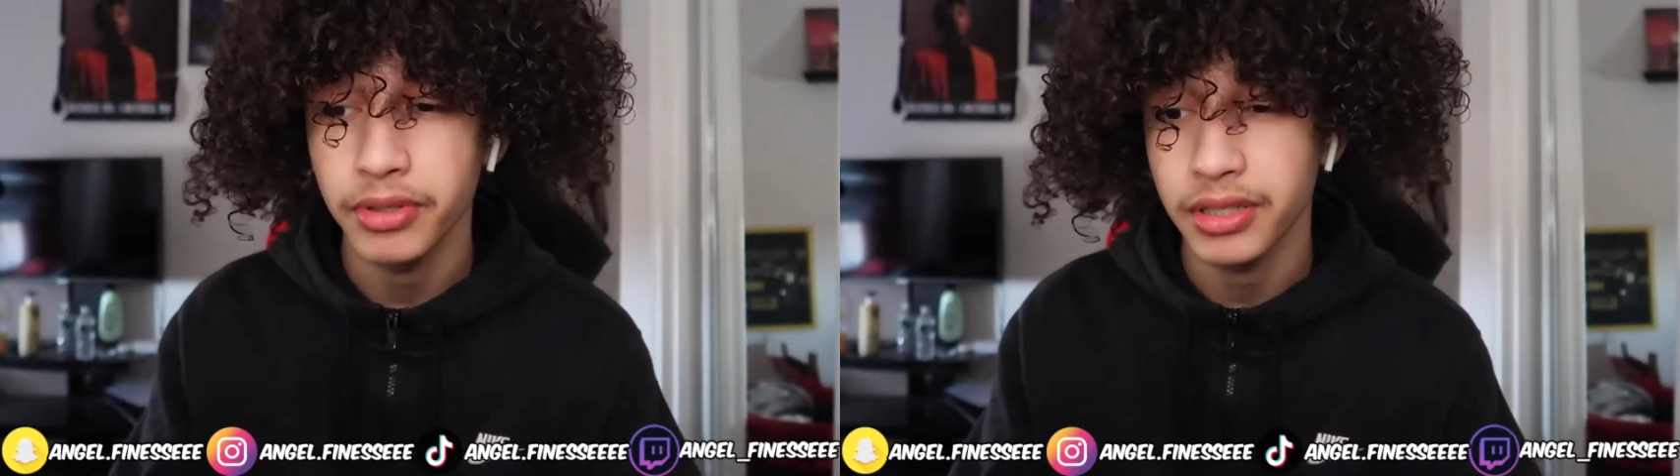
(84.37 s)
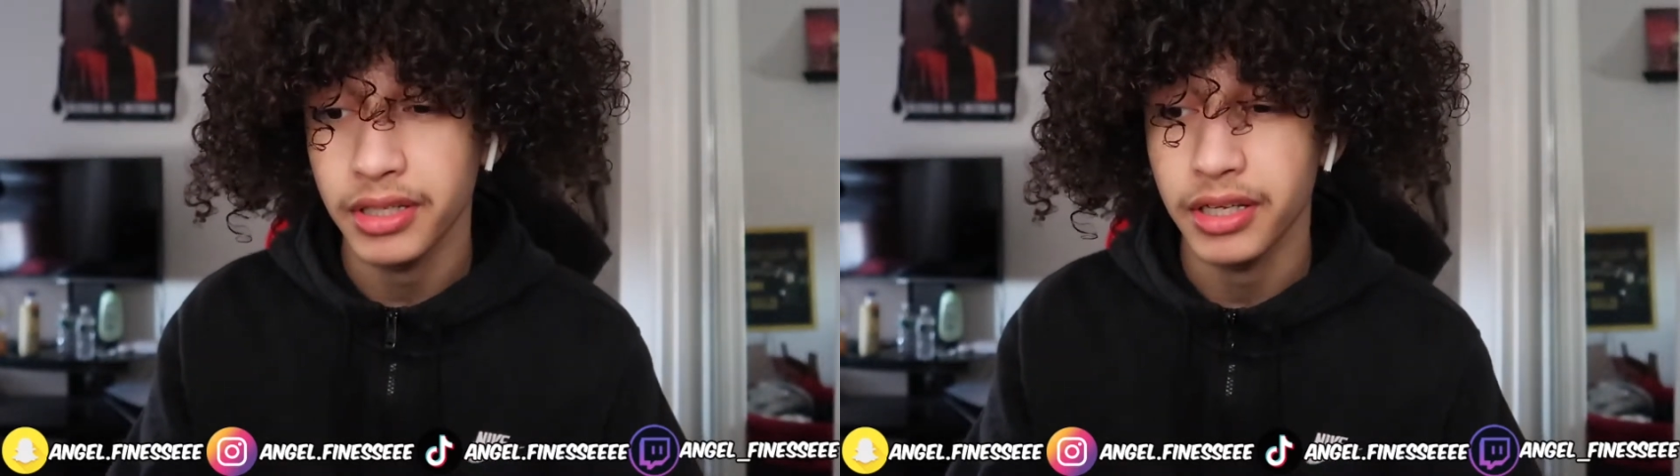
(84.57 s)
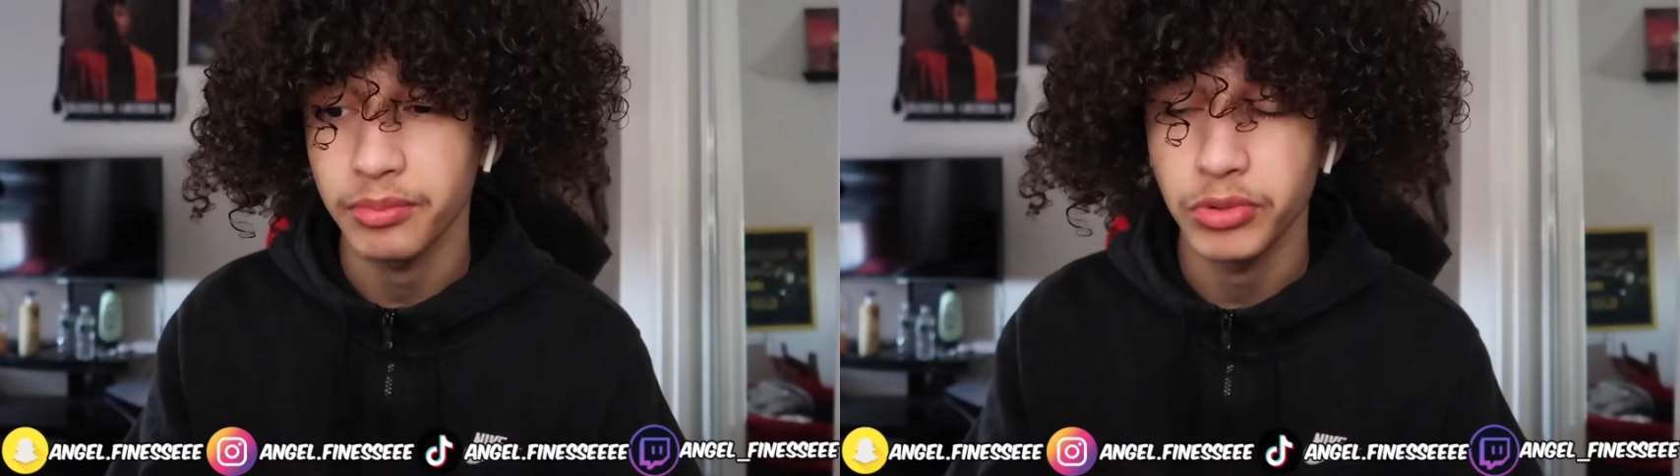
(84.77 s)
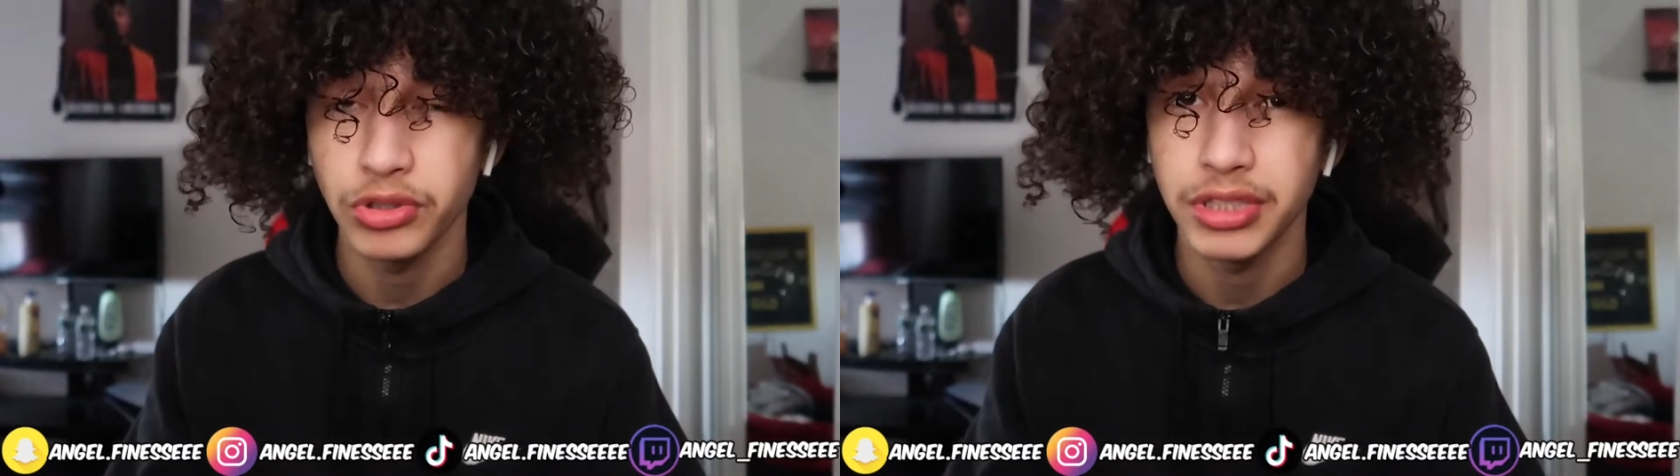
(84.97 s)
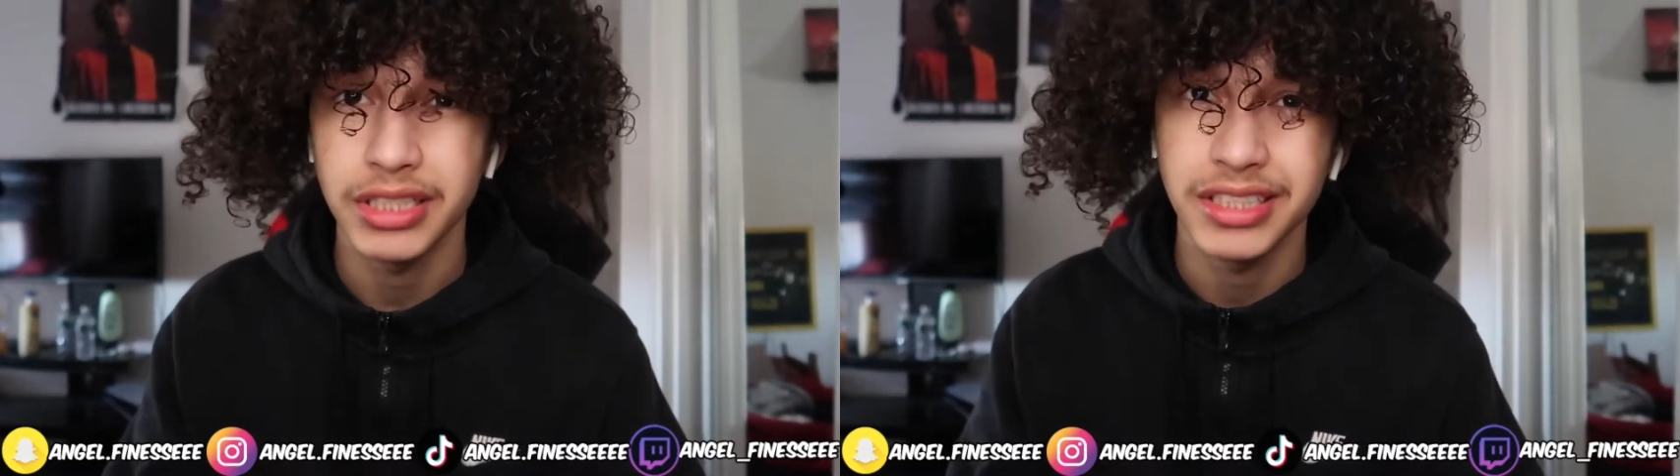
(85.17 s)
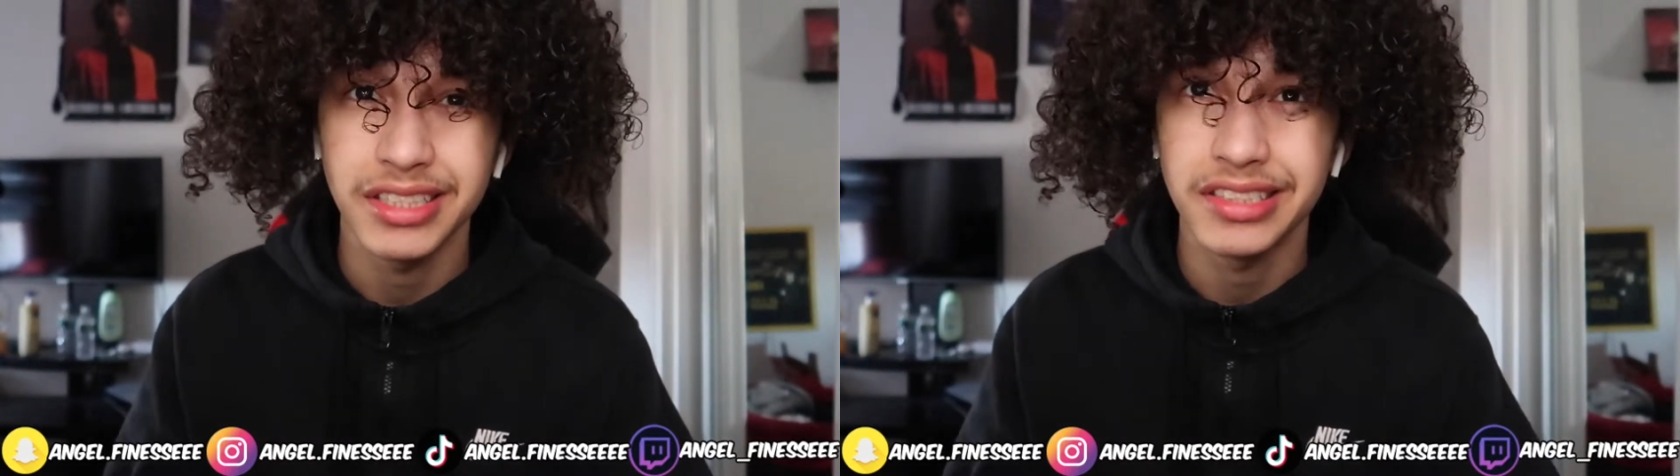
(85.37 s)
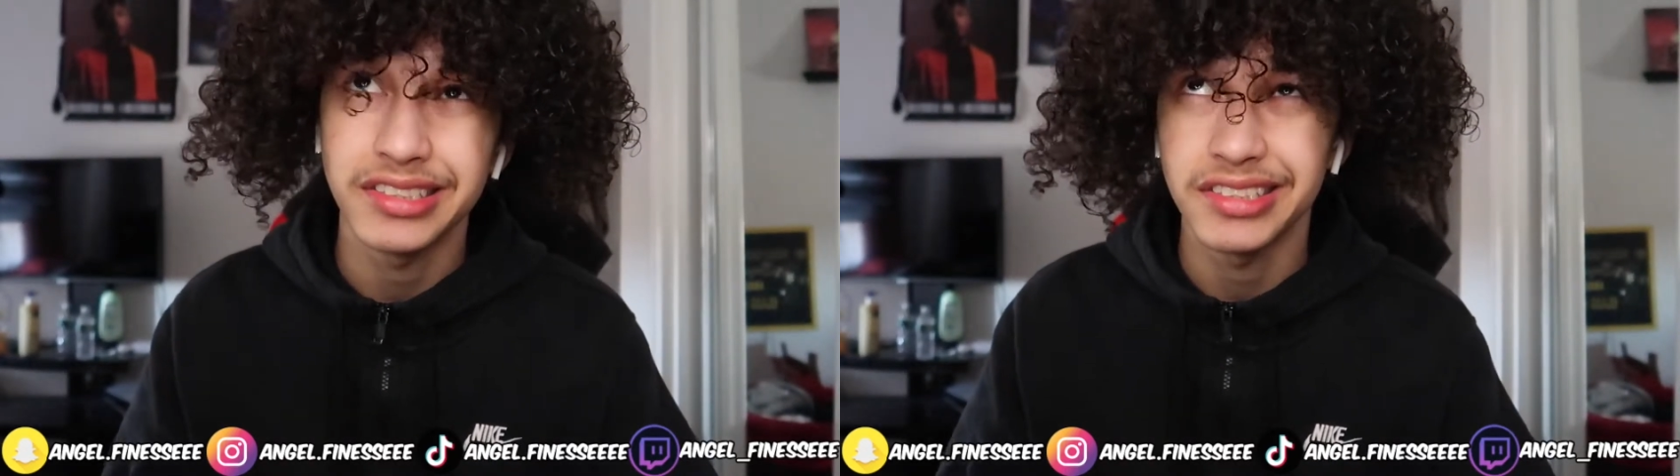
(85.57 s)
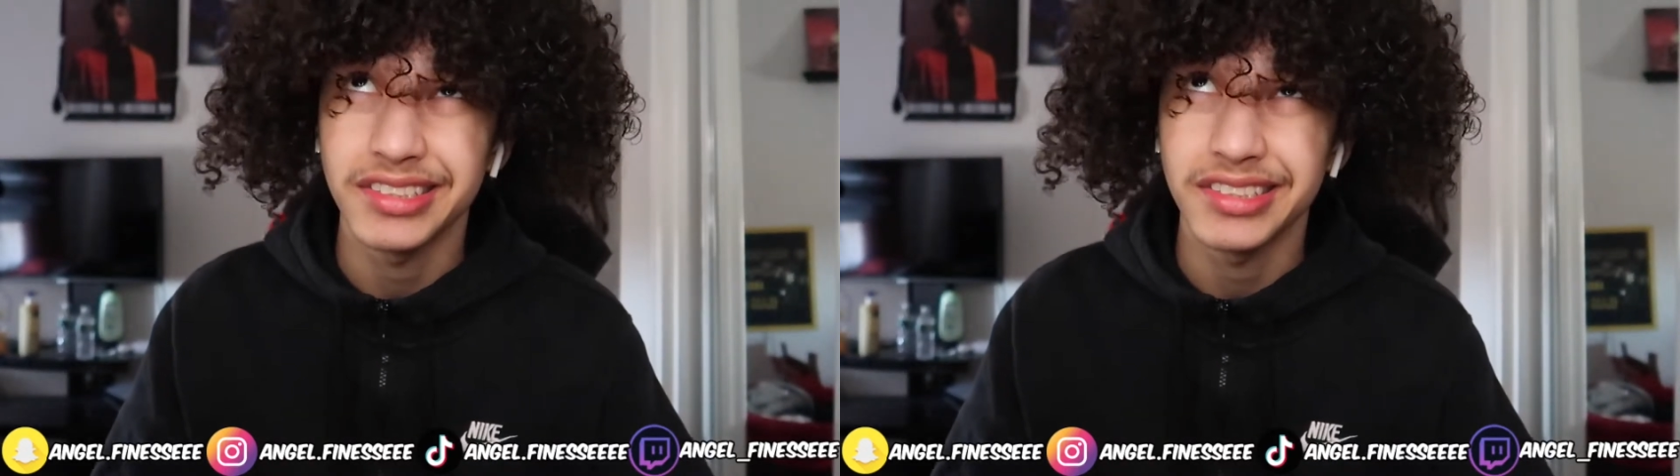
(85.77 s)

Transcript: but music,